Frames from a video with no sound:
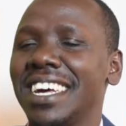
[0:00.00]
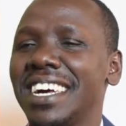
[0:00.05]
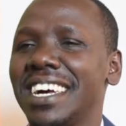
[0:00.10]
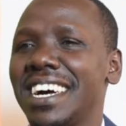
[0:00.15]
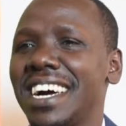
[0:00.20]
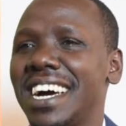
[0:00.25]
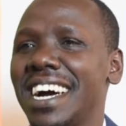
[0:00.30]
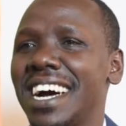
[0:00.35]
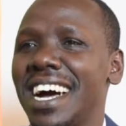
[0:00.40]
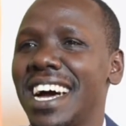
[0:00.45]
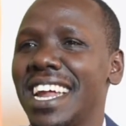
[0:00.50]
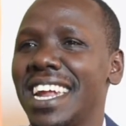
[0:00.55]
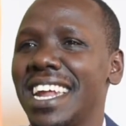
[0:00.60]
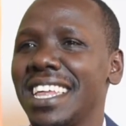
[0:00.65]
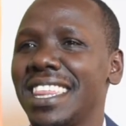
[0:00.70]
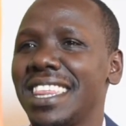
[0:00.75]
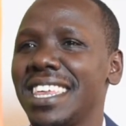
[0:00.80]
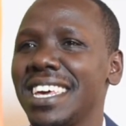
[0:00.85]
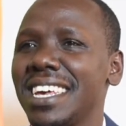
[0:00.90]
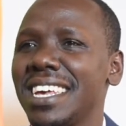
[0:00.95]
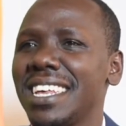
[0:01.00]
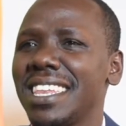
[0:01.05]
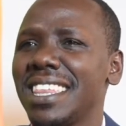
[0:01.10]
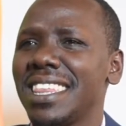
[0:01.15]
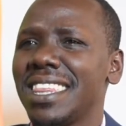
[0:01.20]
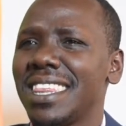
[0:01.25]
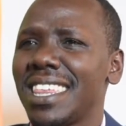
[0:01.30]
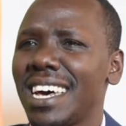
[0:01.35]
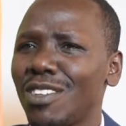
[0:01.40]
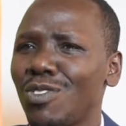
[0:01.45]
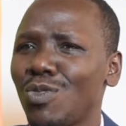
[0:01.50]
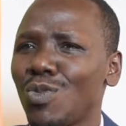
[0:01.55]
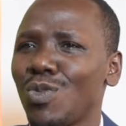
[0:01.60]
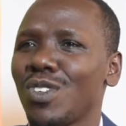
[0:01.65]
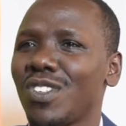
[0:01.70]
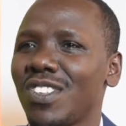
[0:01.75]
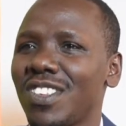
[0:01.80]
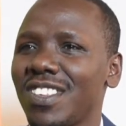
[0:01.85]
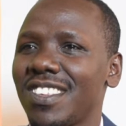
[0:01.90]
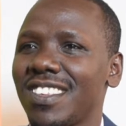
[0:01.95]
Uh, and I think that
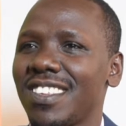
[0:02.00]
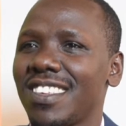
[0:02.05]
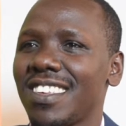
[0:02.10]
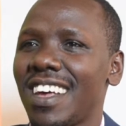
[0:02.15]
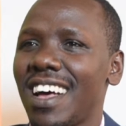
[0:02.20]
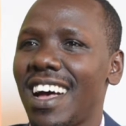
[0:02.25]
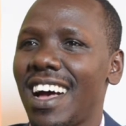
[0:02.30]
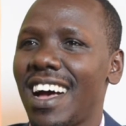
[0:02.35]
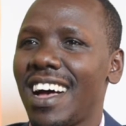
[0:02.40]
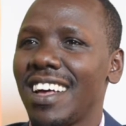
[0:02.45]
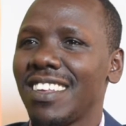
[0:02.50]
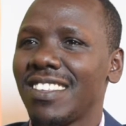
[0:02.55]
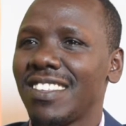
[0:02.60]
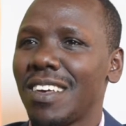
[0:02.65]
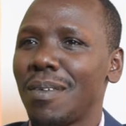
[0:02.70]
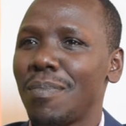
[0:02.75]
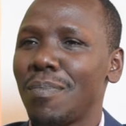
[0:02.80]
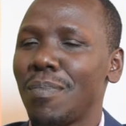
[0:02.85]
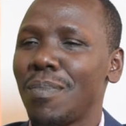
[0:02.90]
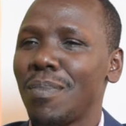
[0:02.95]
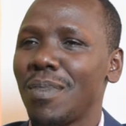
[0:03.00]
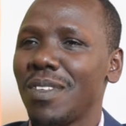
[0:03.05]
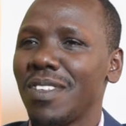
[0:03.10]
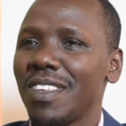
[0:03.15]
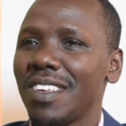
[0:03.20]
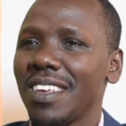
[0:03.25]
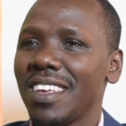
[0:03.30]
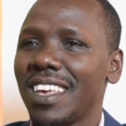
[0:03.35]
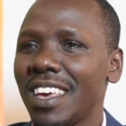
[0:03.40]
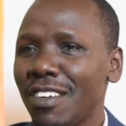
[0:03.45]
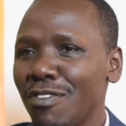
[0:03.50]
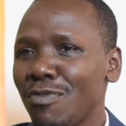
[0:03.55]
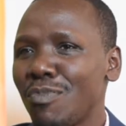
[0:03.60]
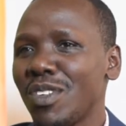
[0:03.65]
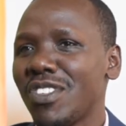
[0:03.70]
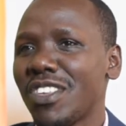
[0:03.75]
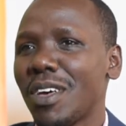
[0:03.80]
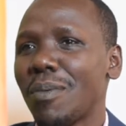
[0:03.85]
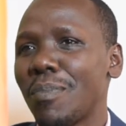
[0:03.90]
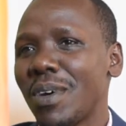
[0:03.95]
was uh, some gave me
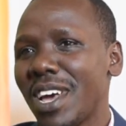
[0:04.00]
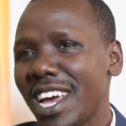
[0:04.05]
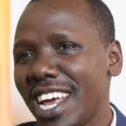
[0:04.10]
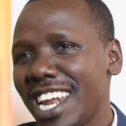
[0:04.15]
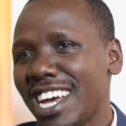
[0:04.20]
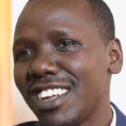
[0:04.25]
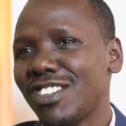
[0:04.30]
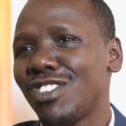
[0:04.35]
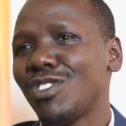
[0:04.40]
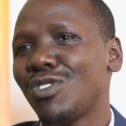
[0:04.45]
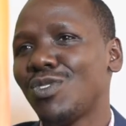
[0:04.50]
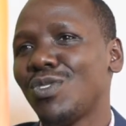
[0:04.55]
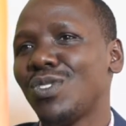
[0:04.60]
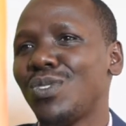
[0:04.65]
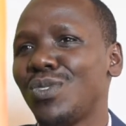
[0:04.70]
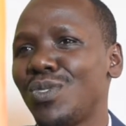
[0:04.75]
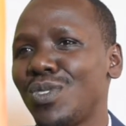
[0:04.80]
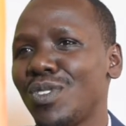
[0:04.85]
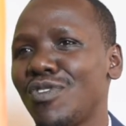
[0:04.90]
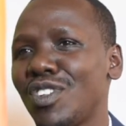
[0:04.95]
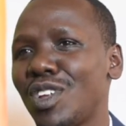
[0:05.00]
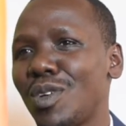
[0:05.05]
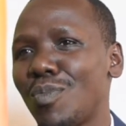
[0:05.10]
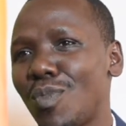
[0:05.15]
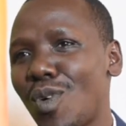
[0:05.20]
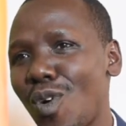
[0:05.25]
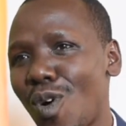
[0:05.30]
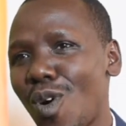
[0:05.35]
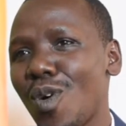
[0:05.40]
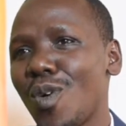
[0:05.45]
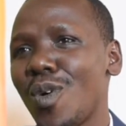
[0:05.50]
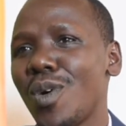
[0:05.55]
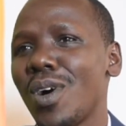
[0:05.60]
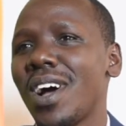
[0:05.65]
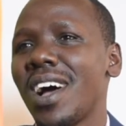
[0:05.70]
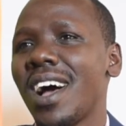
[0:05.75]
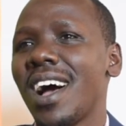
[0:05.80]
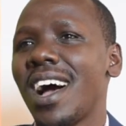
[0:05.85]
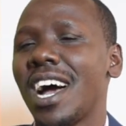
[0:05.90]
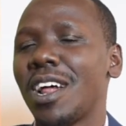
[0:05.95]
some energy to do even more
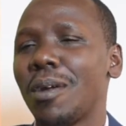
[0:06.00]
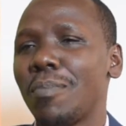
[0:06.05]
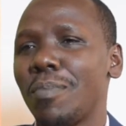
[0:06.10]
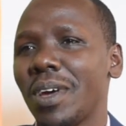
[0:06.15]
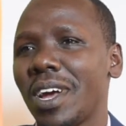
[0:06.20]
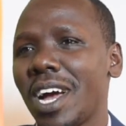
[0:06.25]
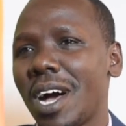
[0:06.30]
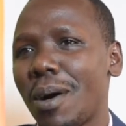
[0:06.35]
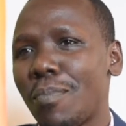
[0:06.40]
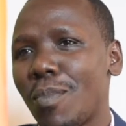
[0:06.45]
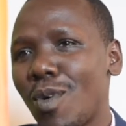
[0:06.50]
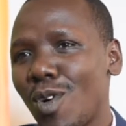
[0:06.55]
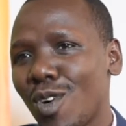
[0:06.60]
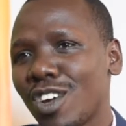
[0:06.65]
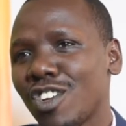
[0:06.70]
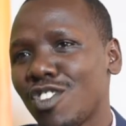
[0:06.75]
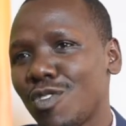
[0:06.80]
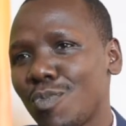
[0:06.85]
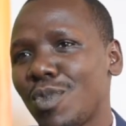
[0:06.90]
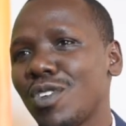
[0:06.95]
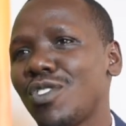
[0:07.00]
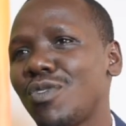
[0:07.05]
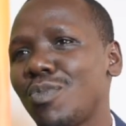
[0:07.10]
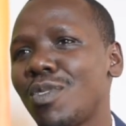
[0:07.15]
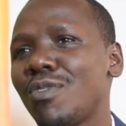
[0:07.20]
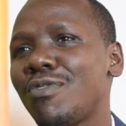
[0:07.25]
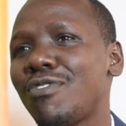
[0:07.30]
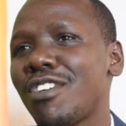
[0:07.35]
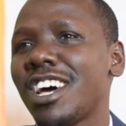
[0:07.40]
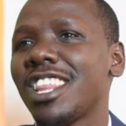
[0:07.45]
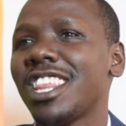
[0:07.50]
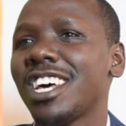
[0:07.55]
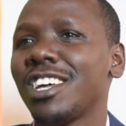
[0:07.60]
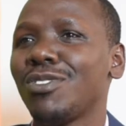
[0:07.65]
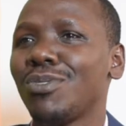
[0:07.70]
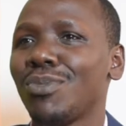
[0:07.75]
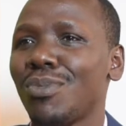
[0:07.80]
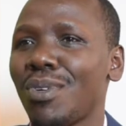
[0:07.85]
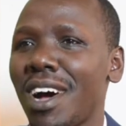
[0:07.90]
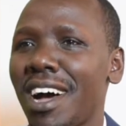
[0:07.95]
and become more responsible father
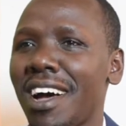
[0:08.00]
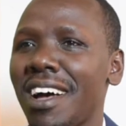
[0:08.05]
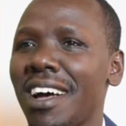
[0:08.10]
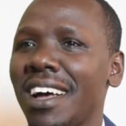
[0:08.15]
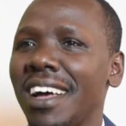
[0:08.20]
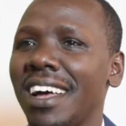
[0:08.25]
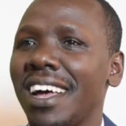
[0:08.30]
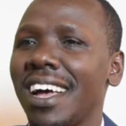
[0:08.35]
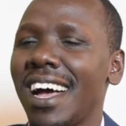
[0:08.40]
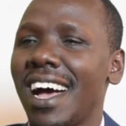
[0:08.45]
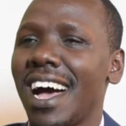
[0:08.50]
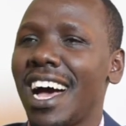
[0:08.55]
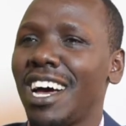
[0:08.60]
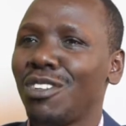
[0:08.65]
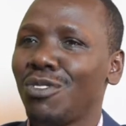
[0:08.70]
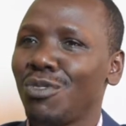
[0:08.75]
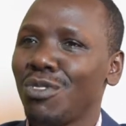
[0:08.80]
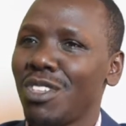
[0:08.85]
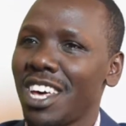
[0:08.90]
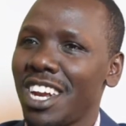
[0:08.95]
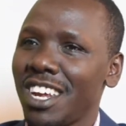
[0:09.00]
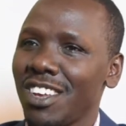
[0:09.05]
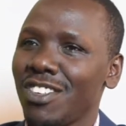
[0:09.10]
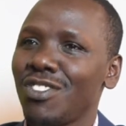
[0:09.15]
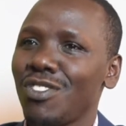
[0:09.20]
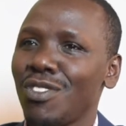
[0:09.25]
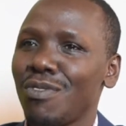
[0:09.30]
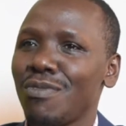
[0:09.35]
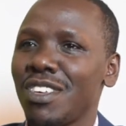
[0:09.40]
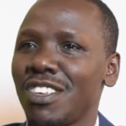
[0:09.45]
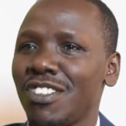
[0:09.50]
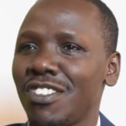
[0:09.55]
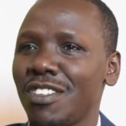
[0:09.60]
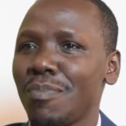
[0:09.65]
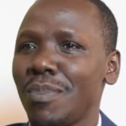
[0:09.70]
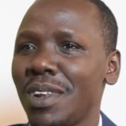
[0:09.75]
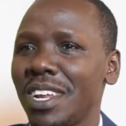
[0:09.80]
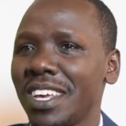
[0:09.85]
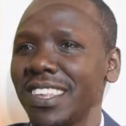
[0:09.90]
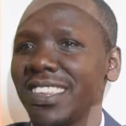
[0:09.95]
to her and to the rest of the
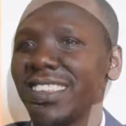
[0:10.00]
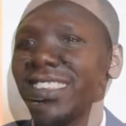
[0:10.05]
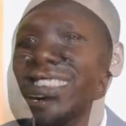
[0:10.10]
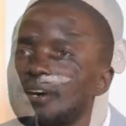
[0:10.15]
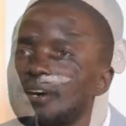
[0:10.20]
siblings.